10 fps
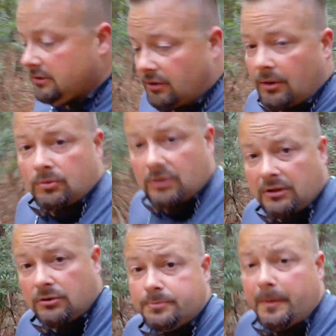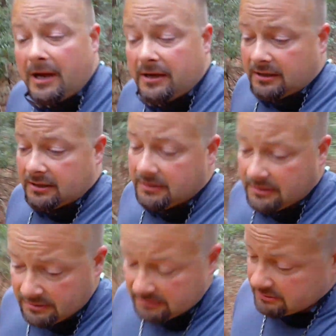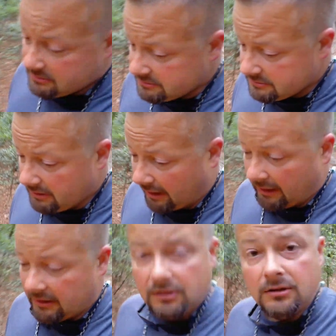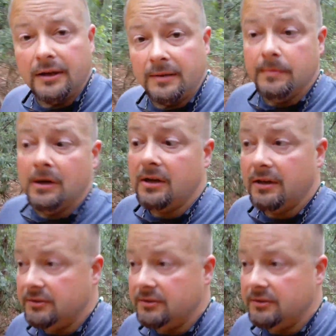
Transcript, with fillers: So there was a little spike, and it looked like a buck